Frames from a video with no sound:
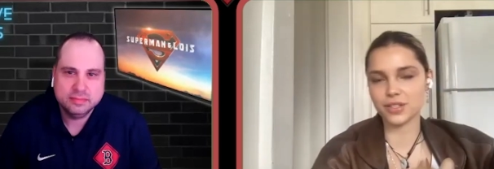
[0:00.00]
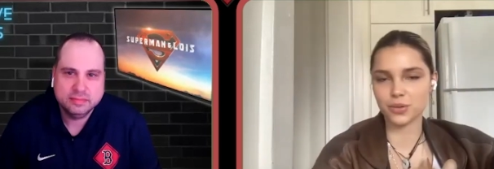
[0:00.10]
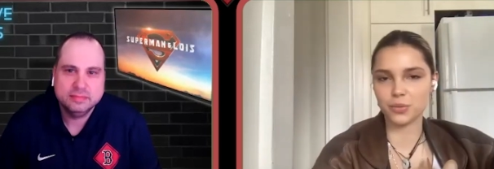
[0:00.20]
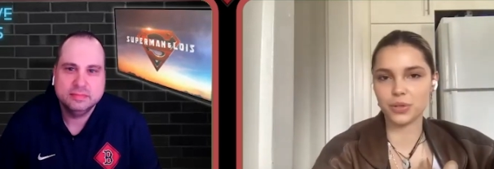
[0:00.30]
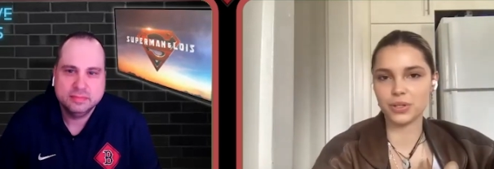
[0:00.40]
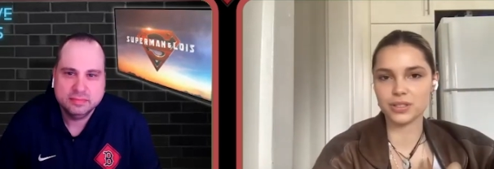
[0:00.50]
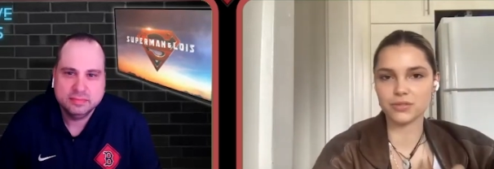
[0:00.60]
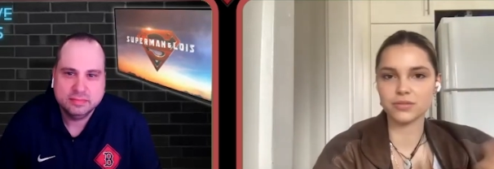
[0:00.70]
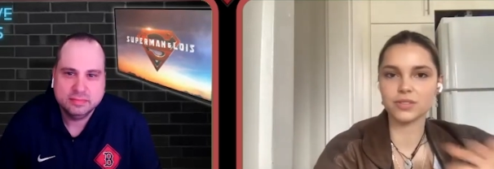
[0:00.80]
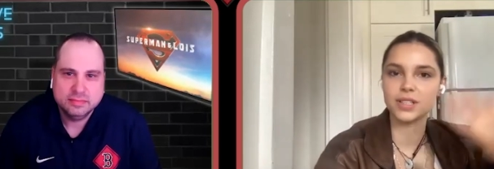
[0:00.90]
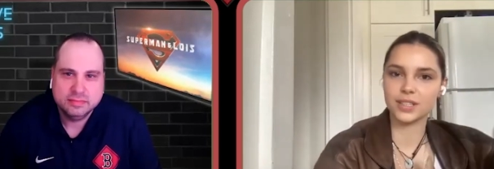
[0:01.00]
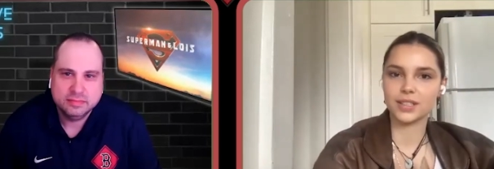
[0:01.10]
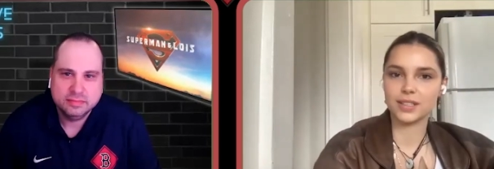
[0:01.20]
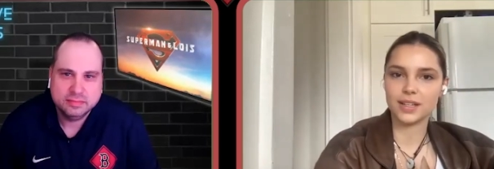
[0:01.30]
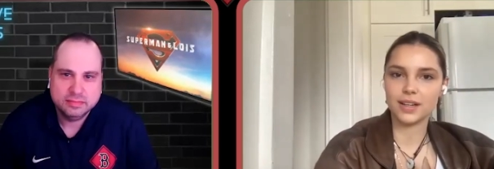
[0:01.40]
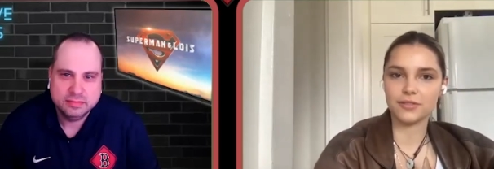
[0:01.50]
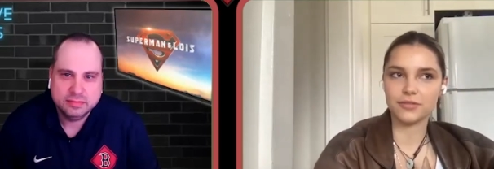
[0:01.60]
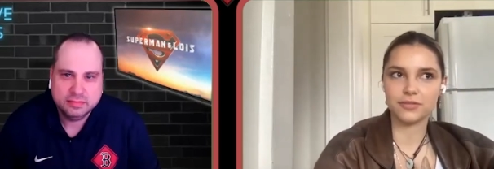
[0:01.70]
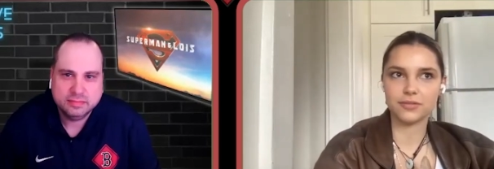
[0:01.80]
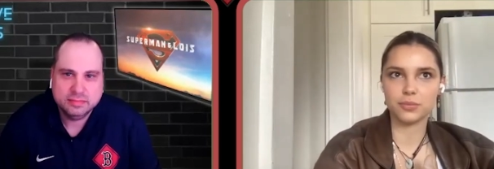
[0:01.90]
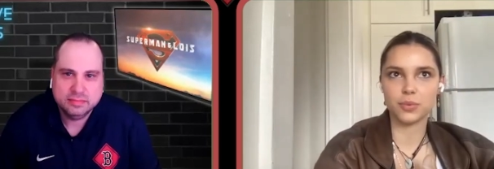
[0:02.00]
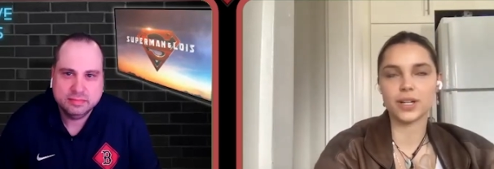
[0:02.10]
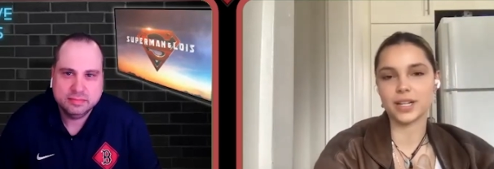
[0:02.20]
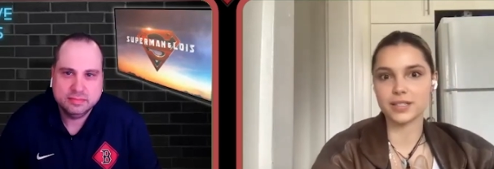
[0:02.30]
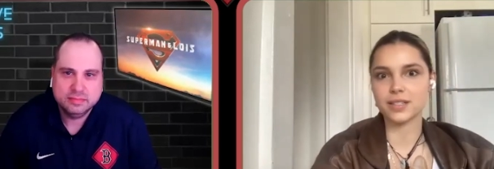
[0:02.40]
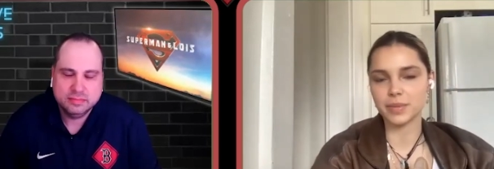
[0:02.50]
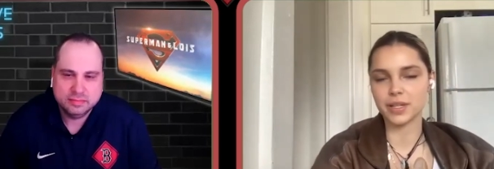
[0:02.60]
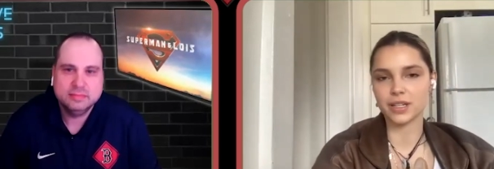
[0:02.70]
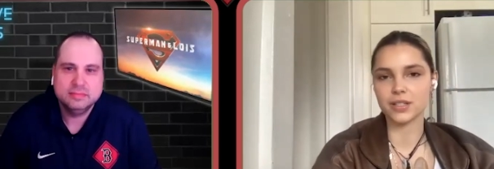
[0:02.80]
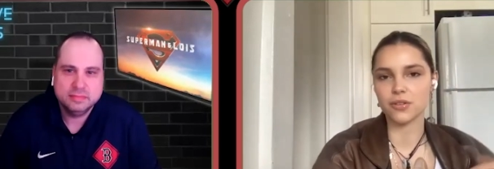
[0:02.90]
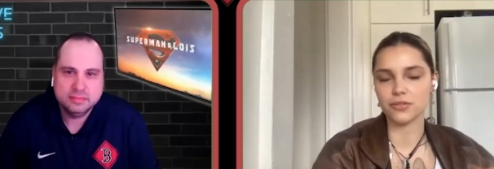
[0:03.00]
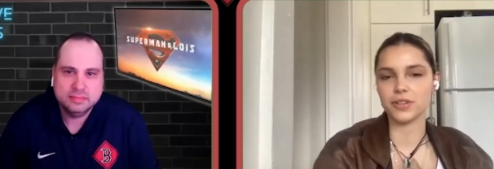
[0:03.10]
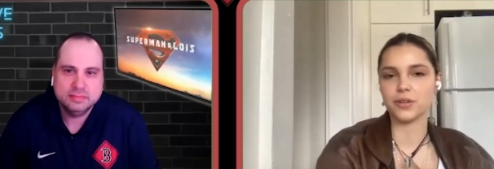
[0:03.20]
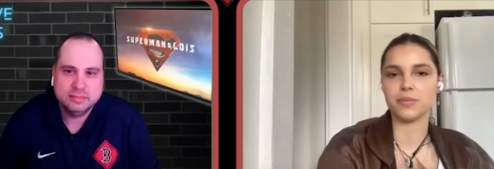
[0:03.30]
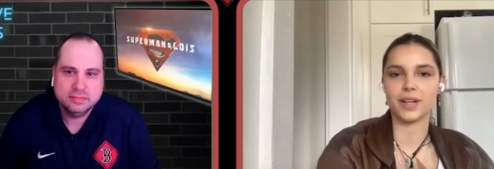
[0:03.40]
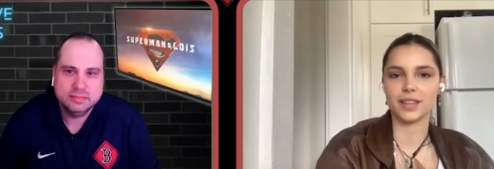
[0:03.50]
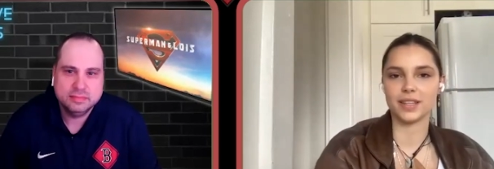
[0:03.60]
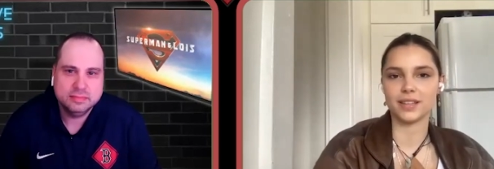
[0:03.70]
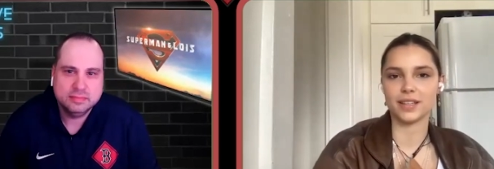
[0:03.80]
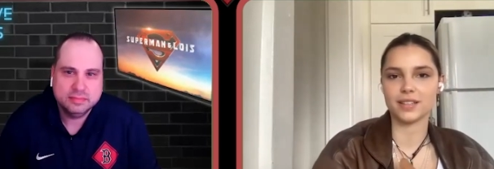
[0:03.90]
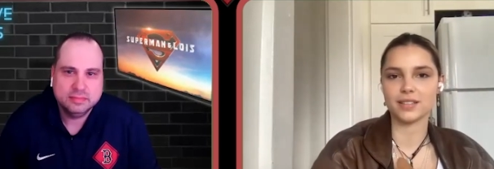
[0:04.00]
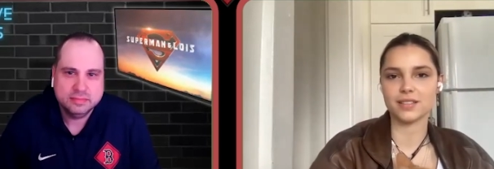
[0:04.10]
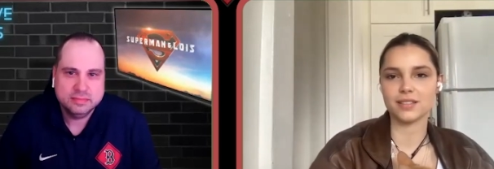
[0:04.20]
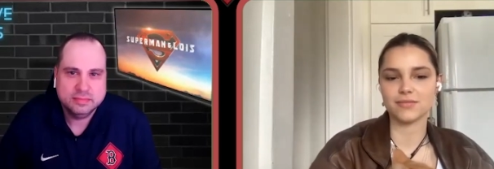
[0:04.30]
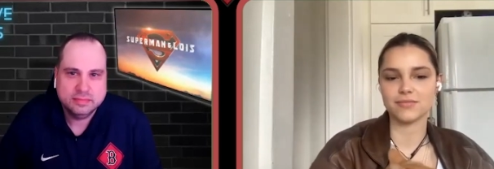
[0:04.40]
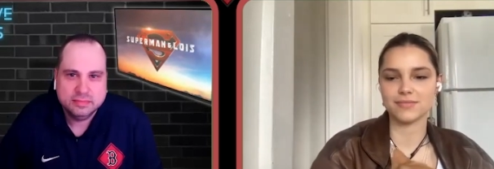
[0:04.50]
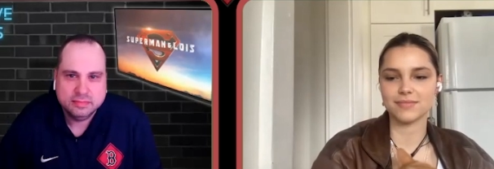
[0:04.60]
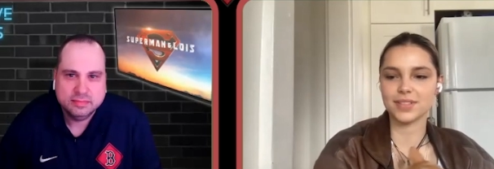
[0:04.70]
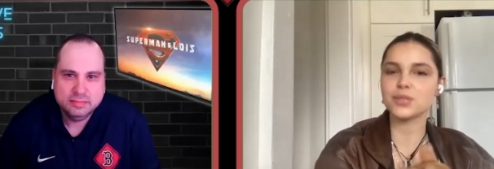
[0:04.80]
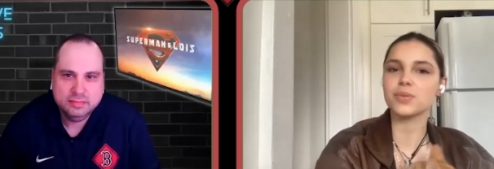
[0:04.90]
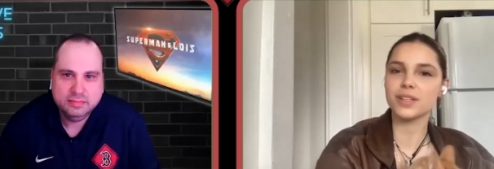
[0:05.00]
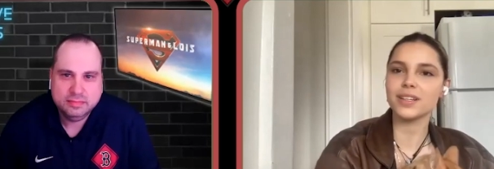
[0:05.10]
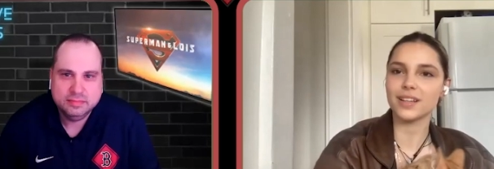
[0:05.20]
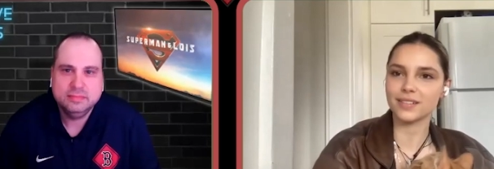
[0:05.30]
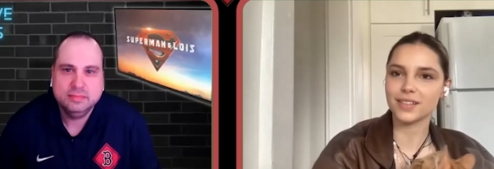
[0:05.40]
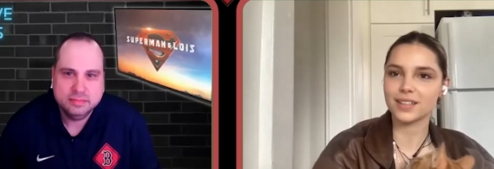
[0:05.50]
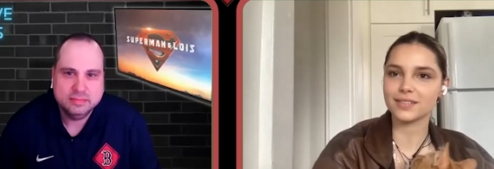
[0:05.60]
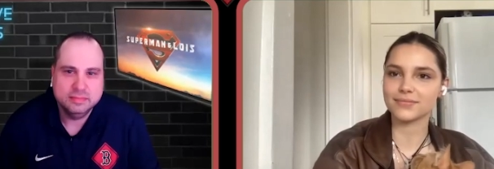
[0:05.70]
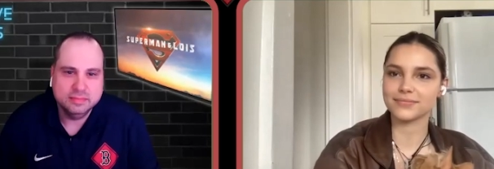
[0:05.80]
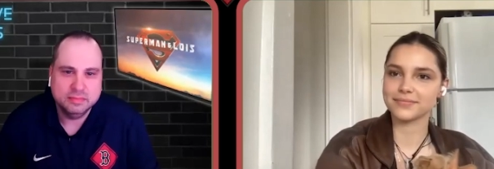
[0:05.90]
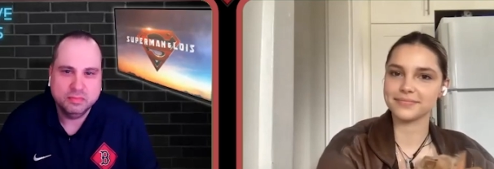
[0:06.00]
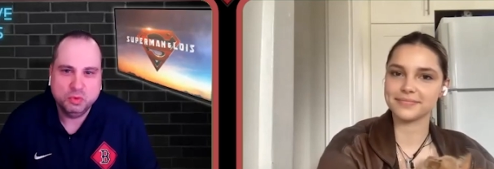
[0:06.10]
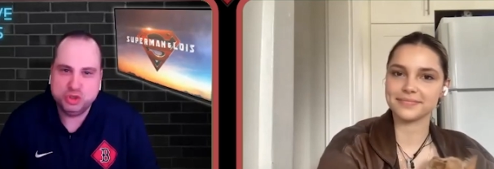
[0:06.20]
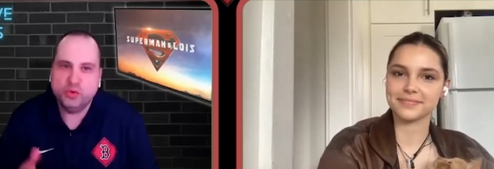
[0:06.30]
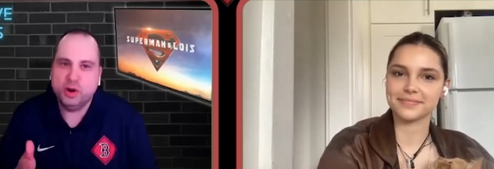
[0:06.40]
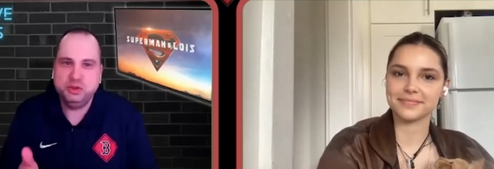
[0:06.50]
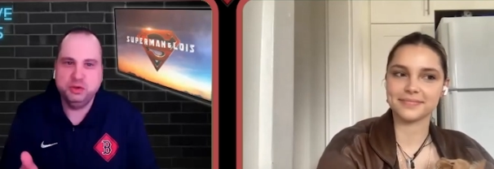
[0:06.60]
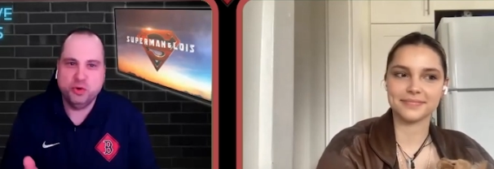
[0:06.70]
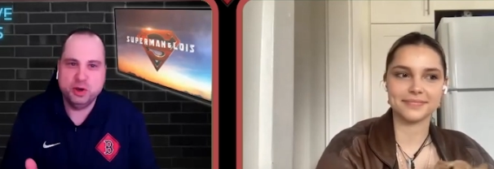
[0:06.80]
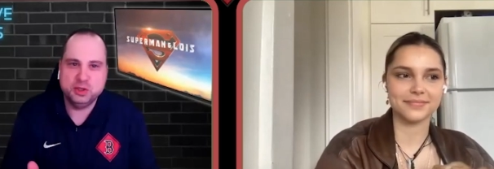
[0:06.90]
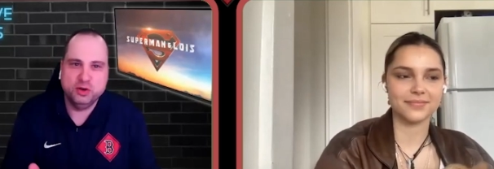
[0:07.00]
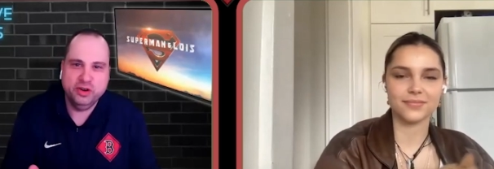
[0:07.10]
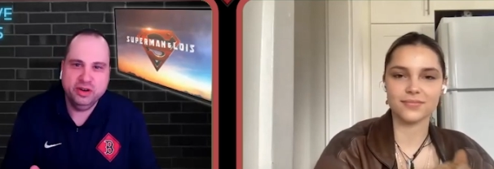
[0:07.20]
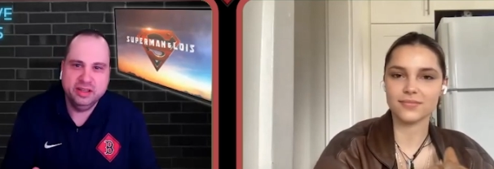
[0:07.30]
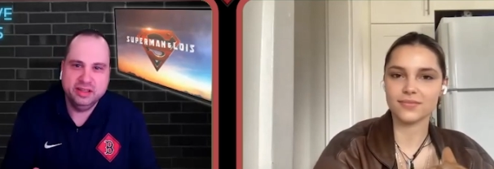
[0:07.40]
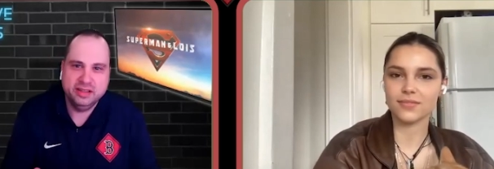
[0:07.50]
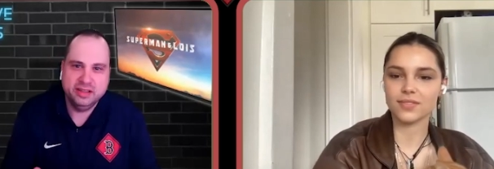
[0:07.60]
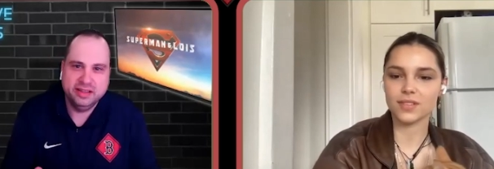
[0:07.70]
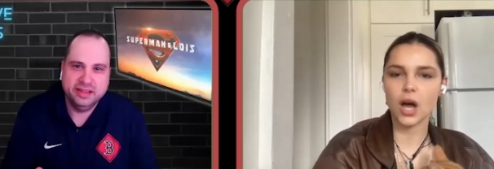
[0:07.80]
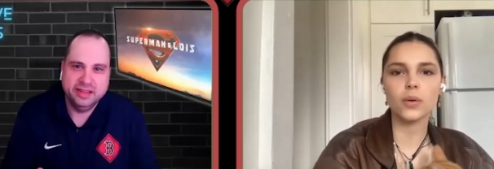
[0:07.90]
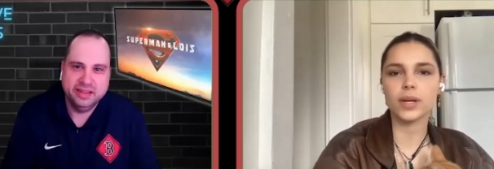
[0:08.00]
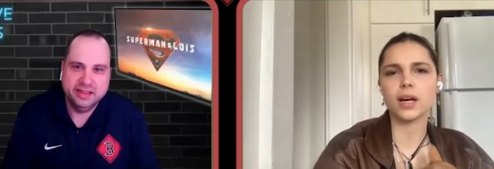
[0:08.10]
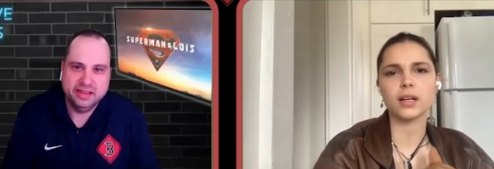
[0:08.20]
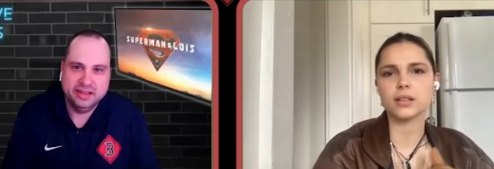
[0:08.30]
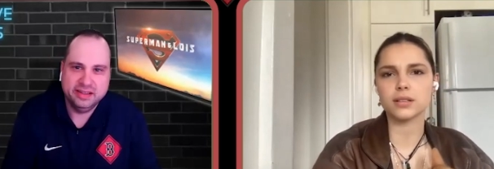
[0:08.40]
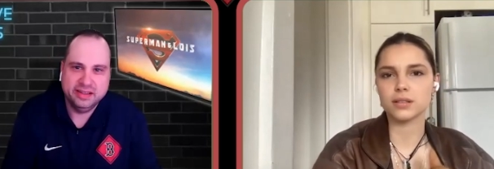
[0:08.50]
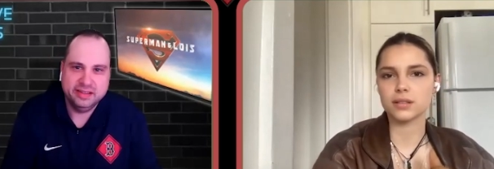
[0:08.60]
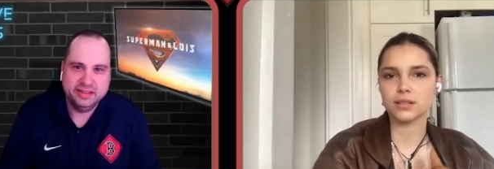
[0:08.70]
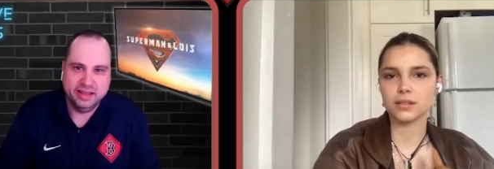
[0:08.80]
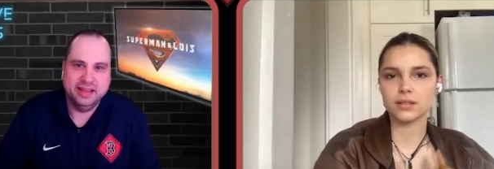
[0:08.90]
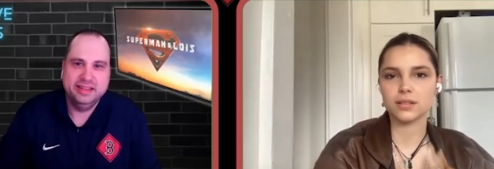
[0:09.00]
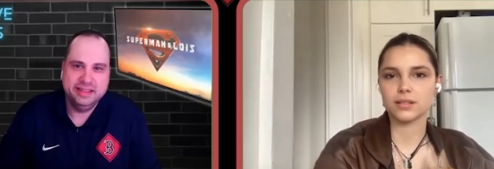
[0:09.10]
Speaker 1: into the world of of what it is to be an adult film. I think that it's it's really neat. Yeah.
Speaker 2: Mm. Would you ever want to do voiceover? Oh yeah. Yeah.